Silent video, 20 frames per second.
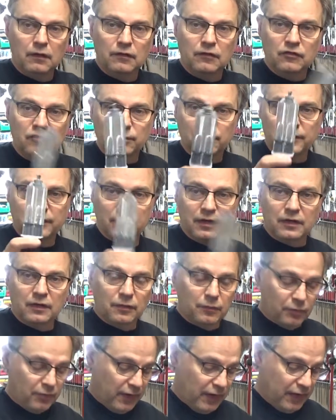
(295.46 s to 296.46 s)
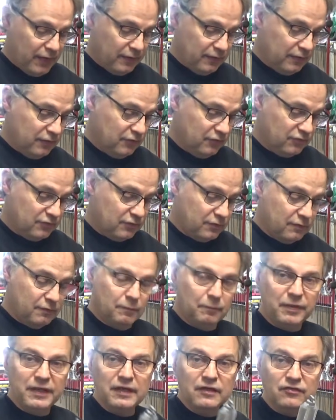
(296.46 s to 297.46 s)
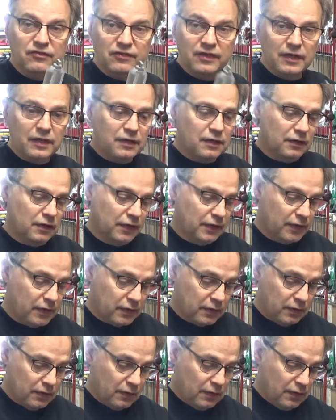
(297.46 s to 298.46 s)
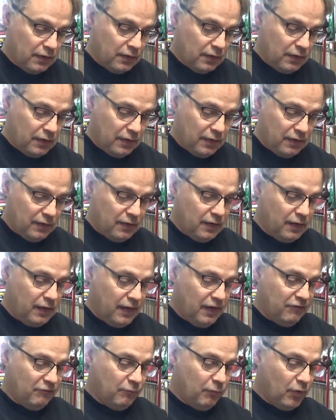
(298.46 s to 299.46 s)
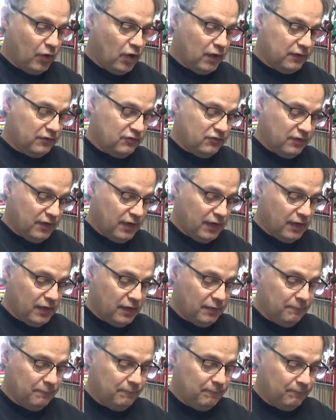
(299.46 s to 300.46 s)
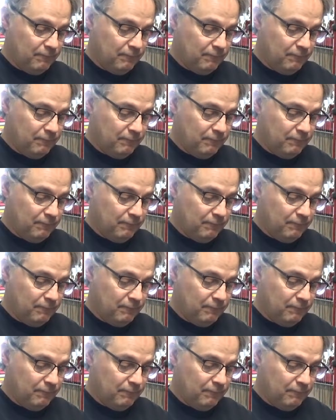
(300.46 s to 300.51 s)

This particular brand is PC Clear. I've bought, uh,